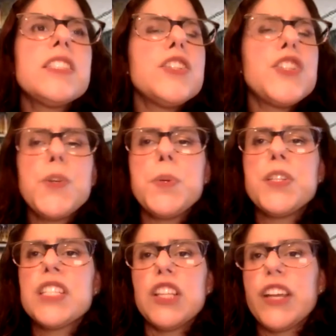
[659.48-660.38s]
She would
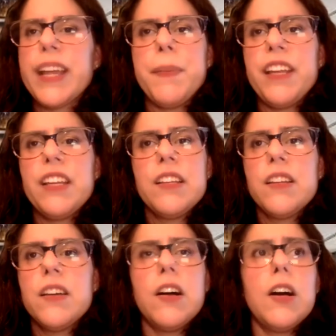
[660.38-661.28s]
just look at me,
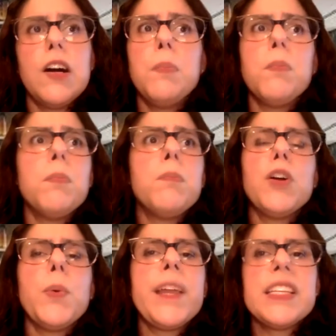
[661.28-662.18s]

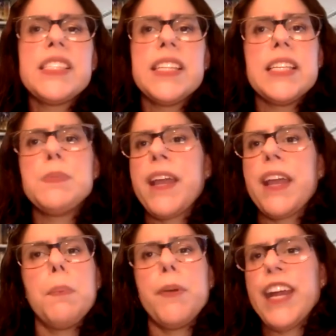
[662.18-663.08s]
blow kisses, pick
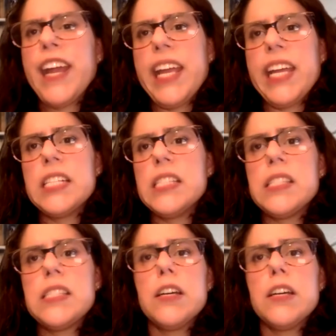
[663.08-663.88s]
up her hands.